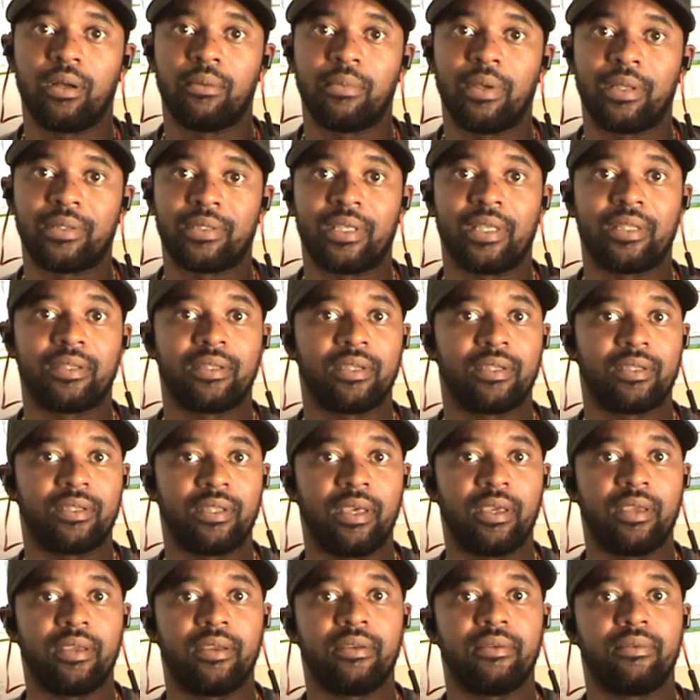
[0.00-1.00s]
at the end of the
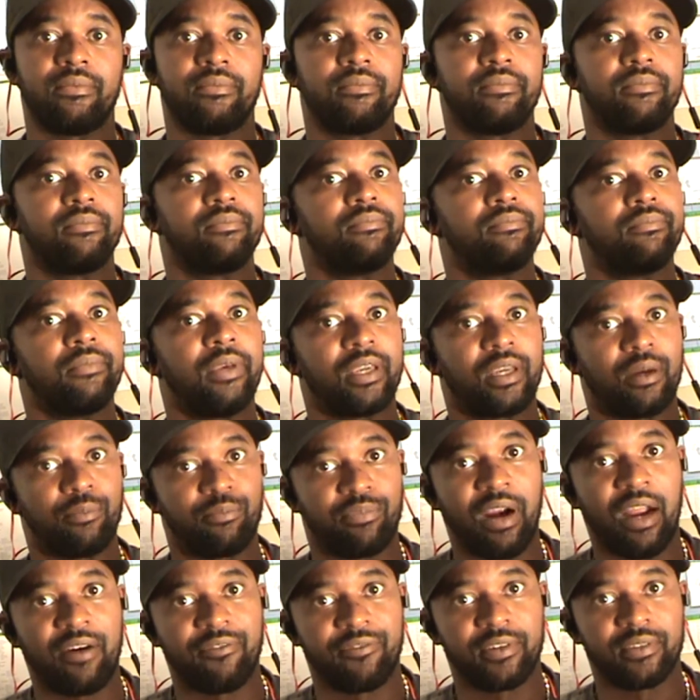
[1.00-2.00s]
day, make a
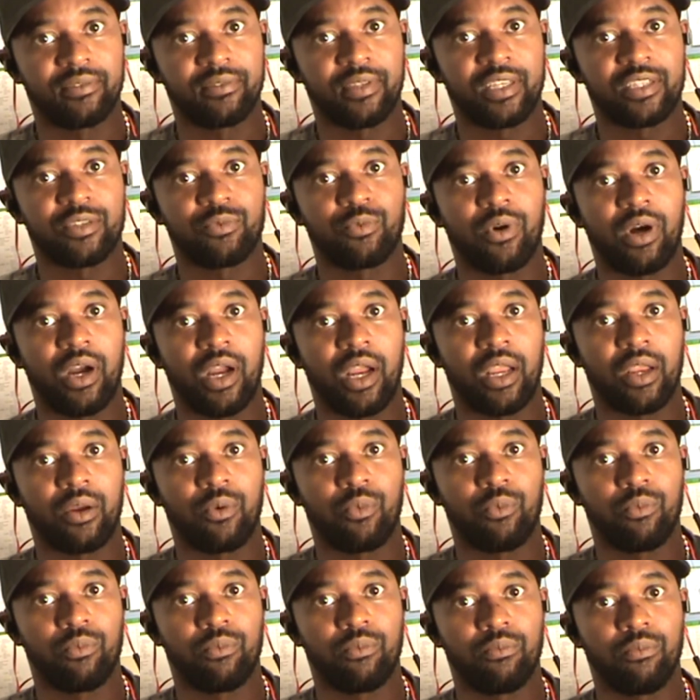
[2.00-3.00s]
profit. That's why
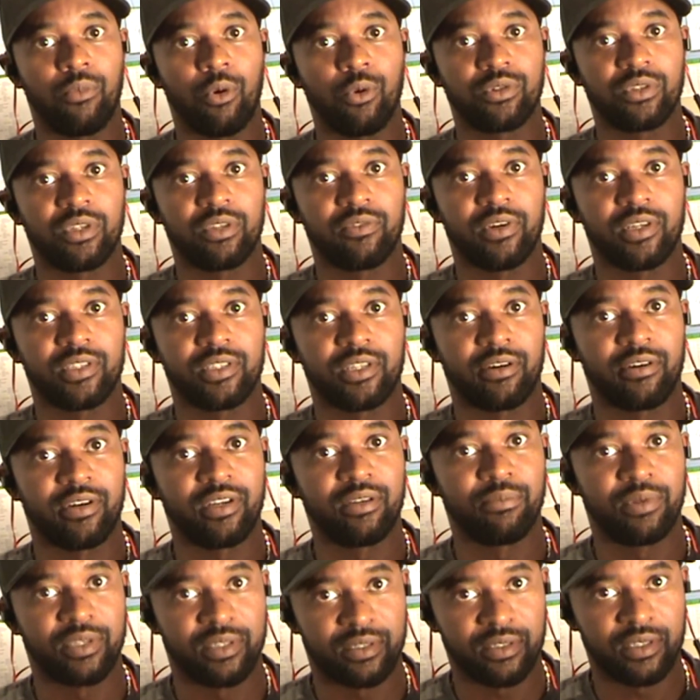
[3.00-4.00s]
most of us are
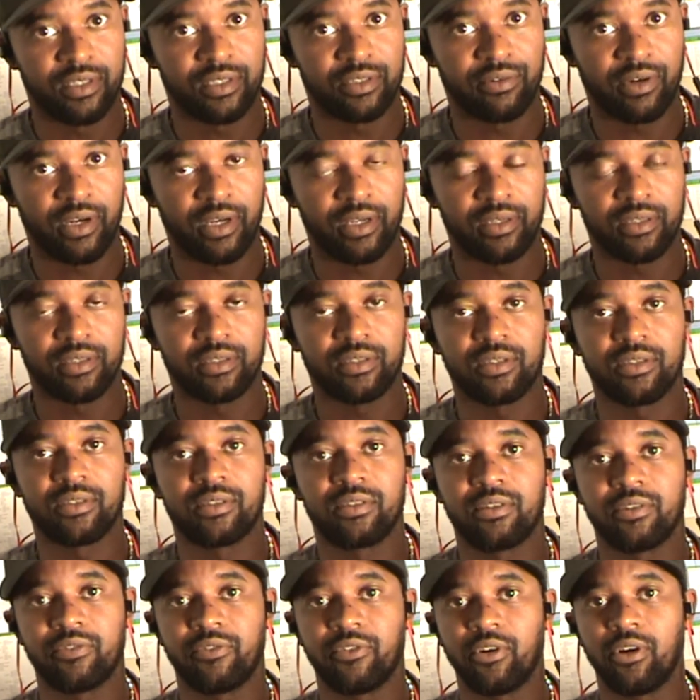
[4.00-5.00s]
in business, right?
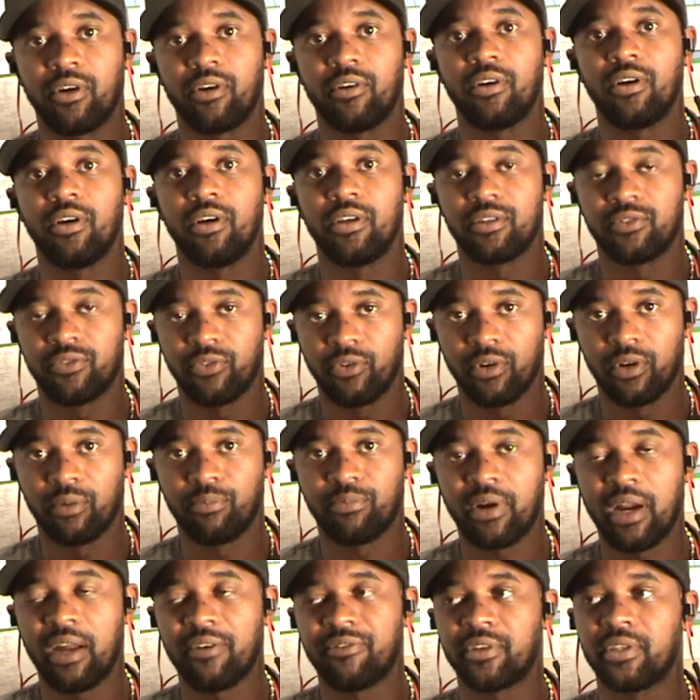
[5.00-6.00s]
Is for a
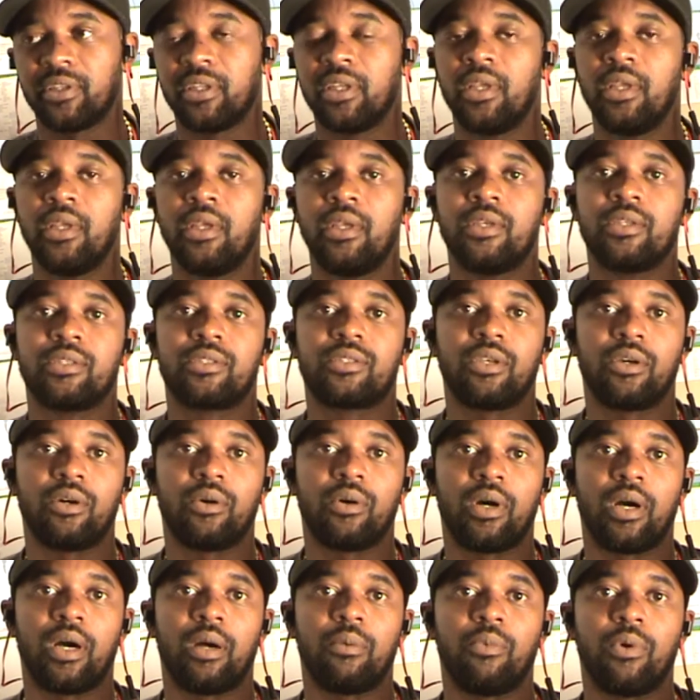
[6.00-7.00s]
profit.
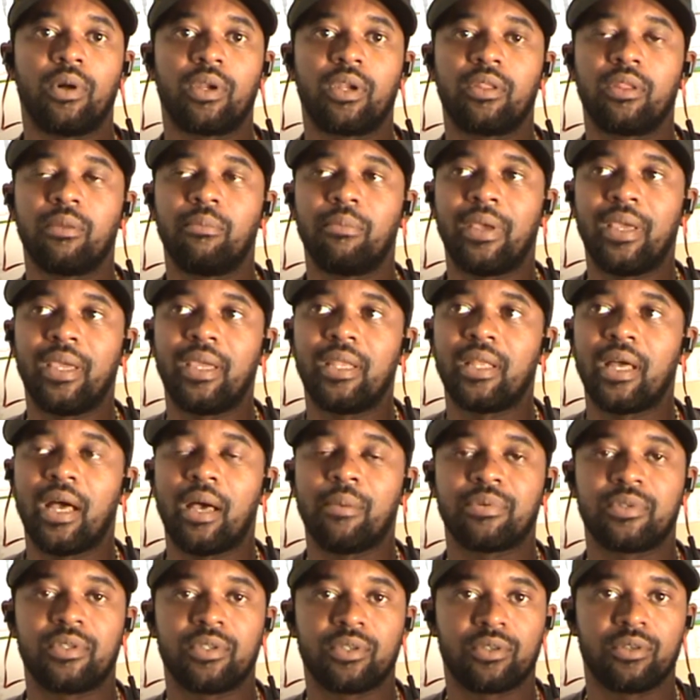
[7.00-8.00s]
So one of the main
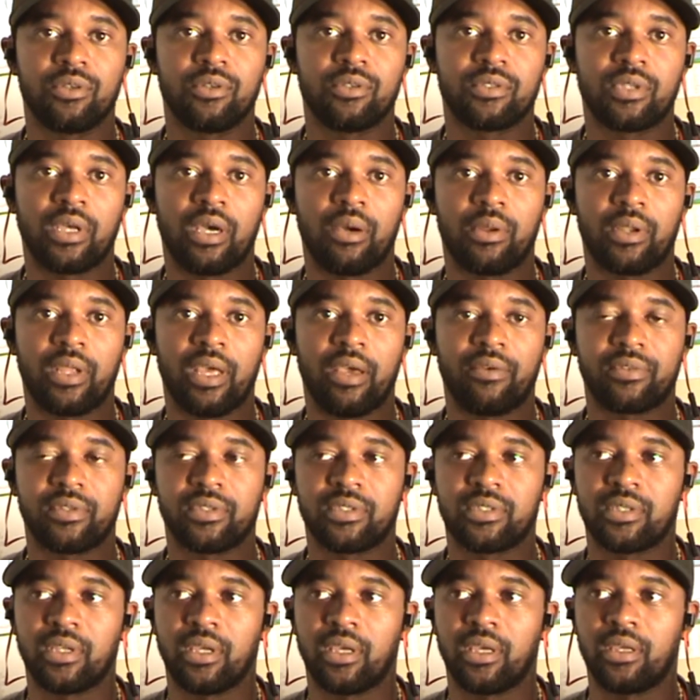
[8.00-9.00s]
obstacles I would have to
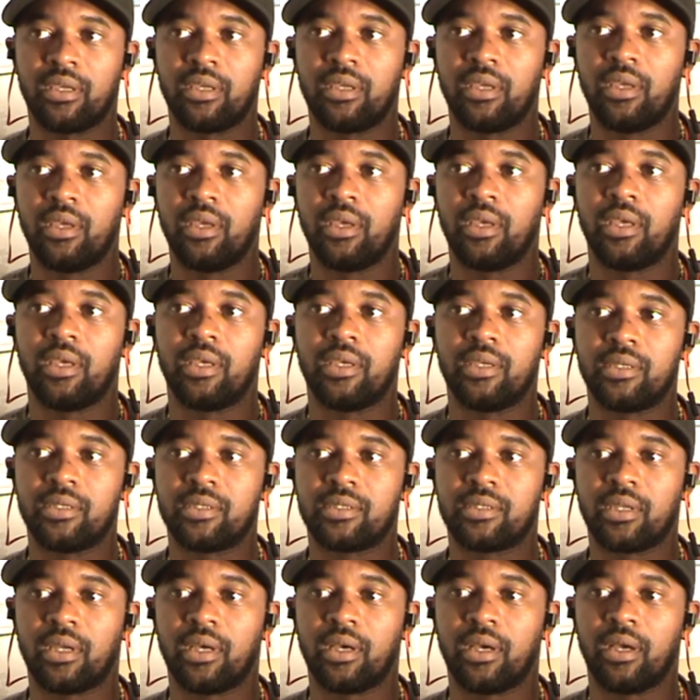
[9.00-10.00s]
say is